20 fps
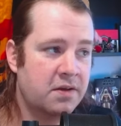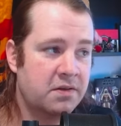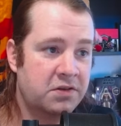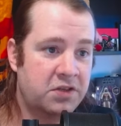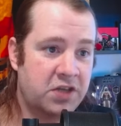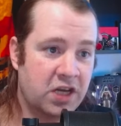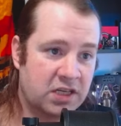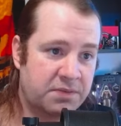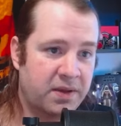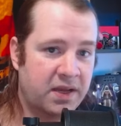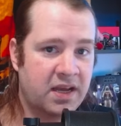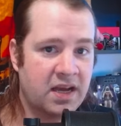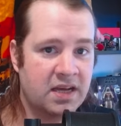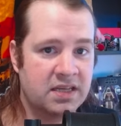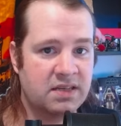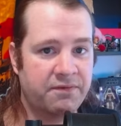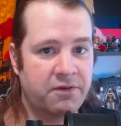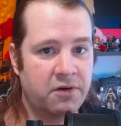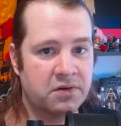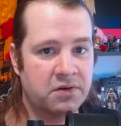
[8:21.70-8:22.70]
just because
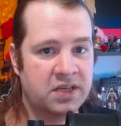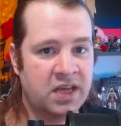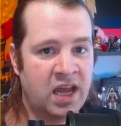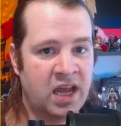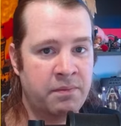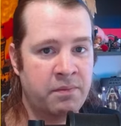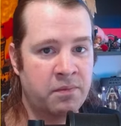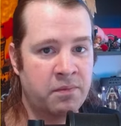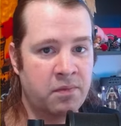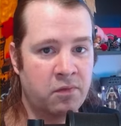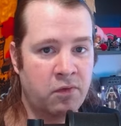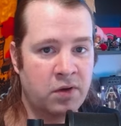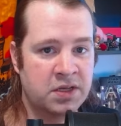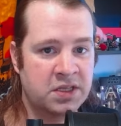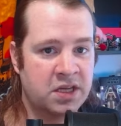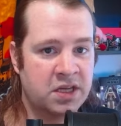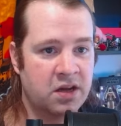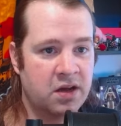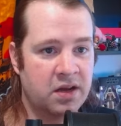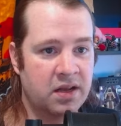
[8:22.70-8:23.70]
the first game
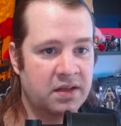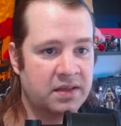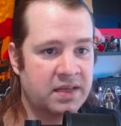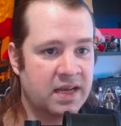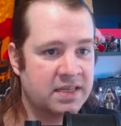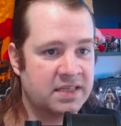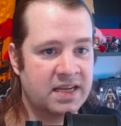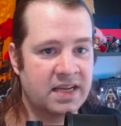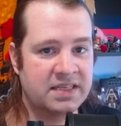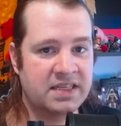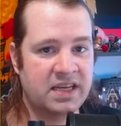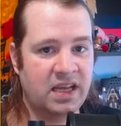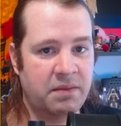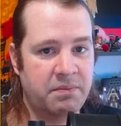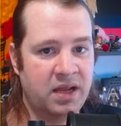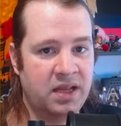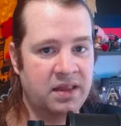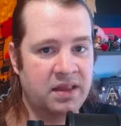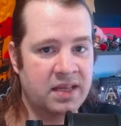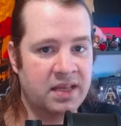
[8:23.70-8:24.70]
was good doesn't necessarily
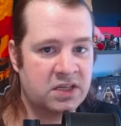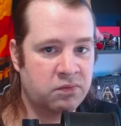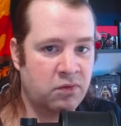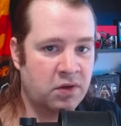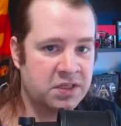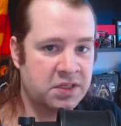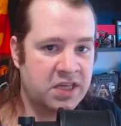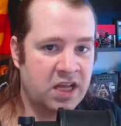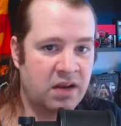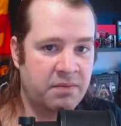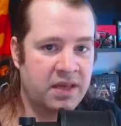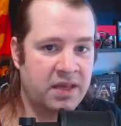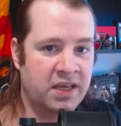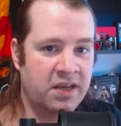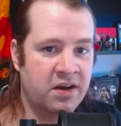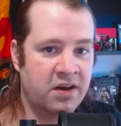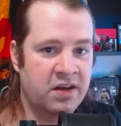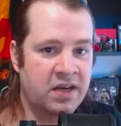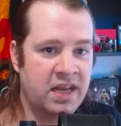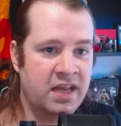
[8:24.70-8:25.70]
mean this one's going to be
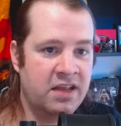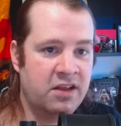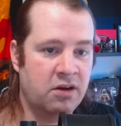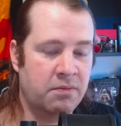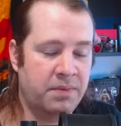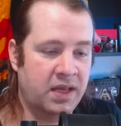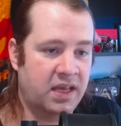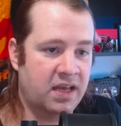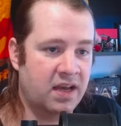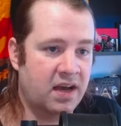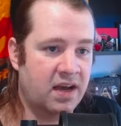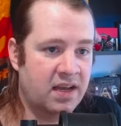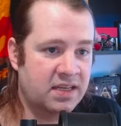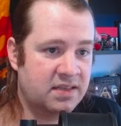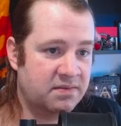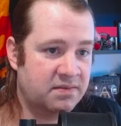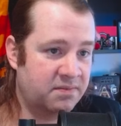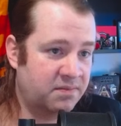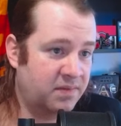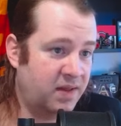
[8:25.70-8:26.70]
good either
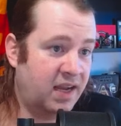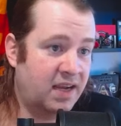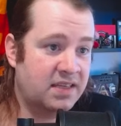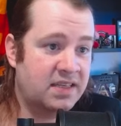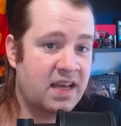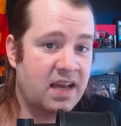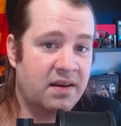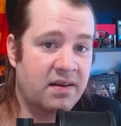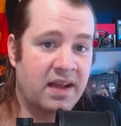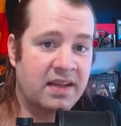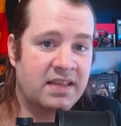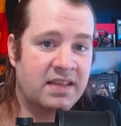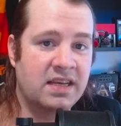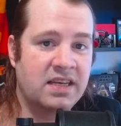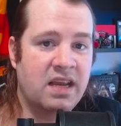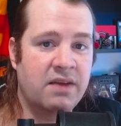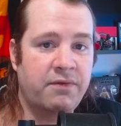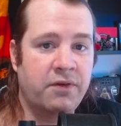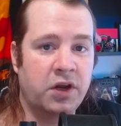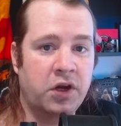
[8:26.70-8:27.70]
because like i said it's a
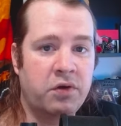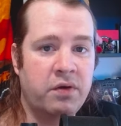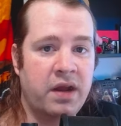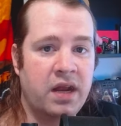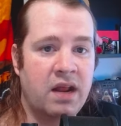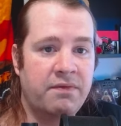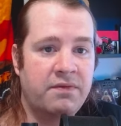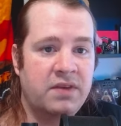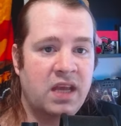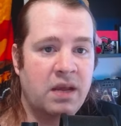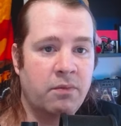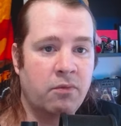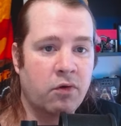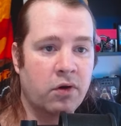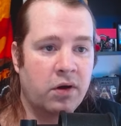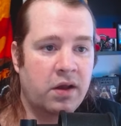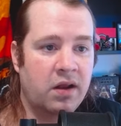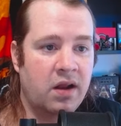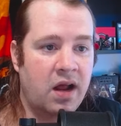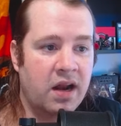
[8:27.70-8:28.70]
different creative team
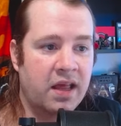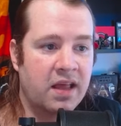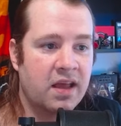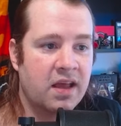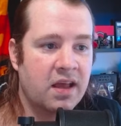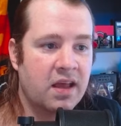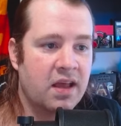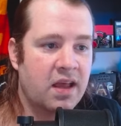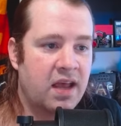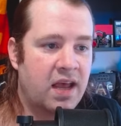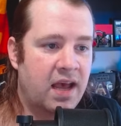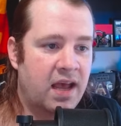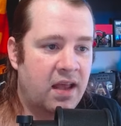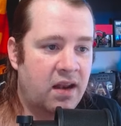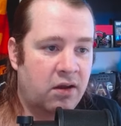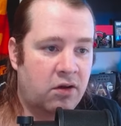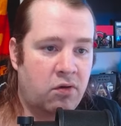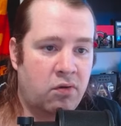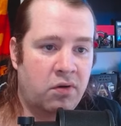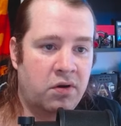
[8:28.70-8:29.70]
working on it
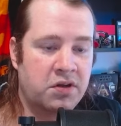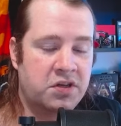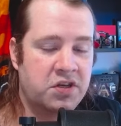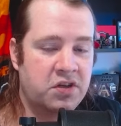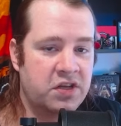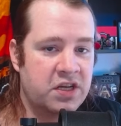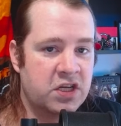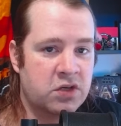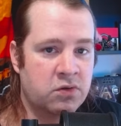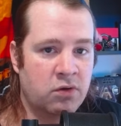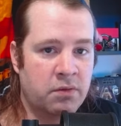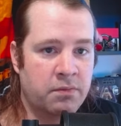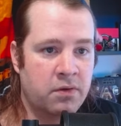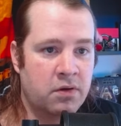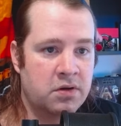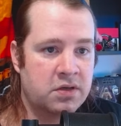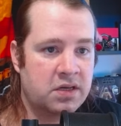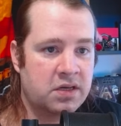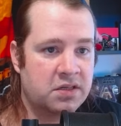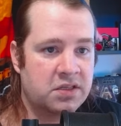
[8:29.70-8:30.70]
and according to these
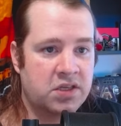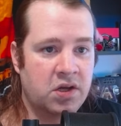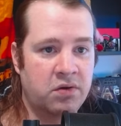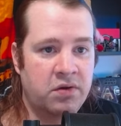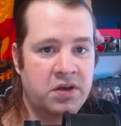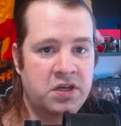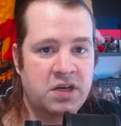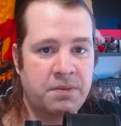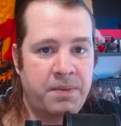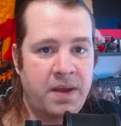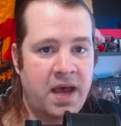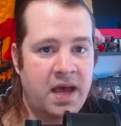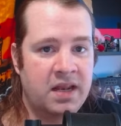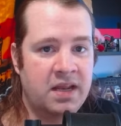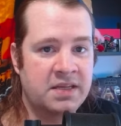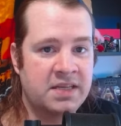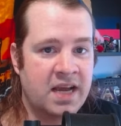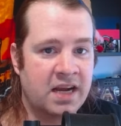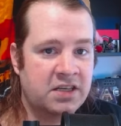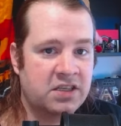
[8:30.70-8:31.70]
rumors sony japan
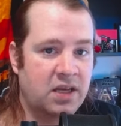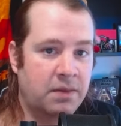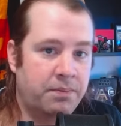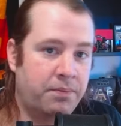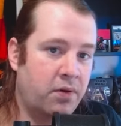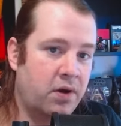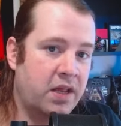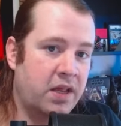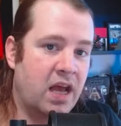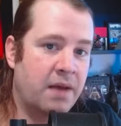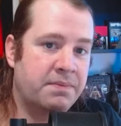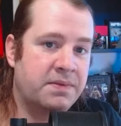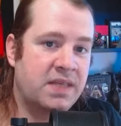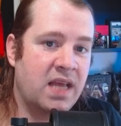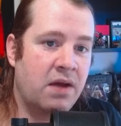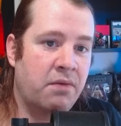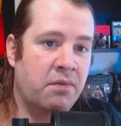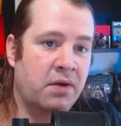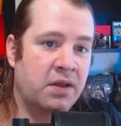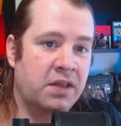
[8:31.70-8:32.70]
is actually pretty
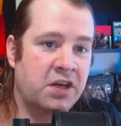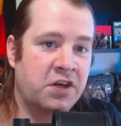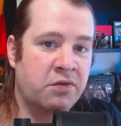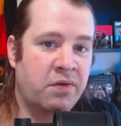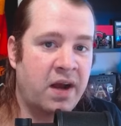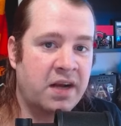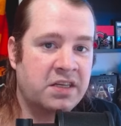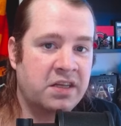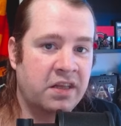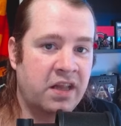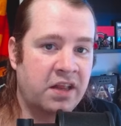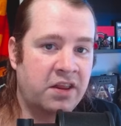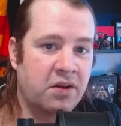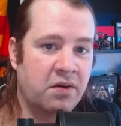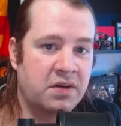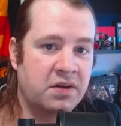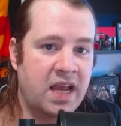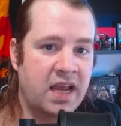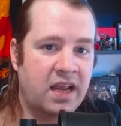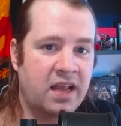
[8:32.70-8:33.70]
upset with the direction that
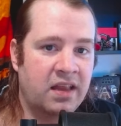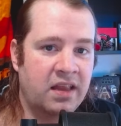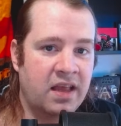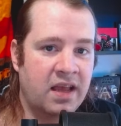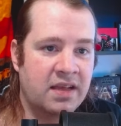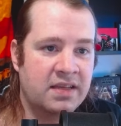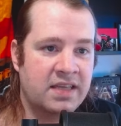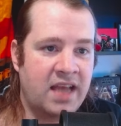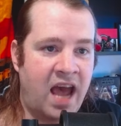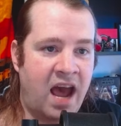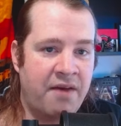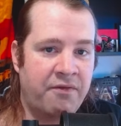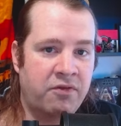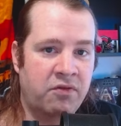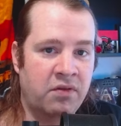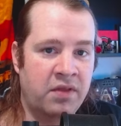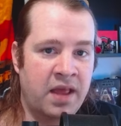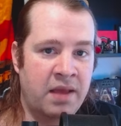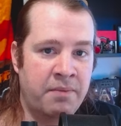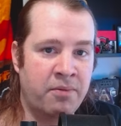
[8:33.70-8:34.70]
they're taking this
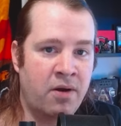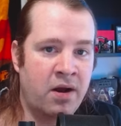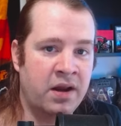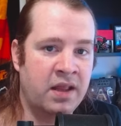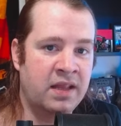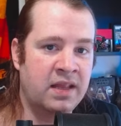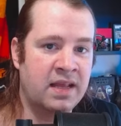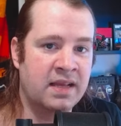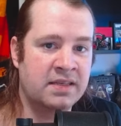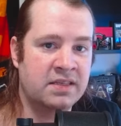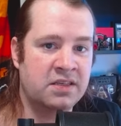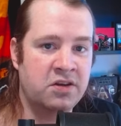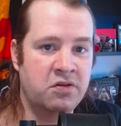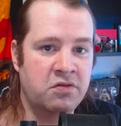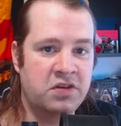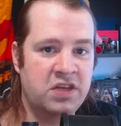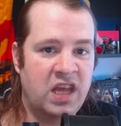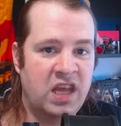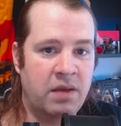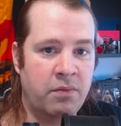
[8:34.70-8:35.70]
after they brought in this
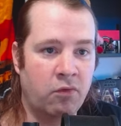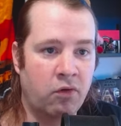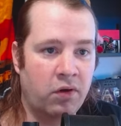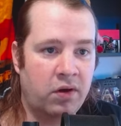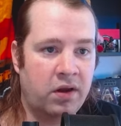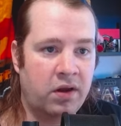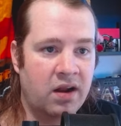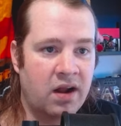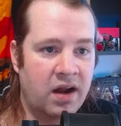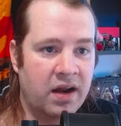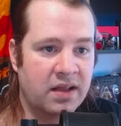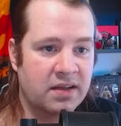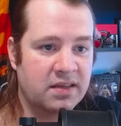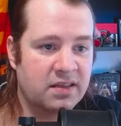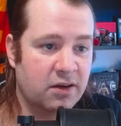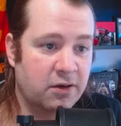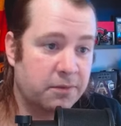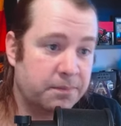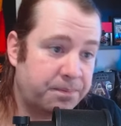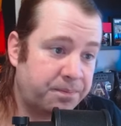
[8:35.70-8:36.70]
new team working on it
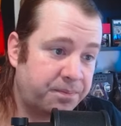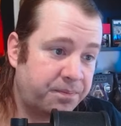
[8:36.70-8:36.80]
so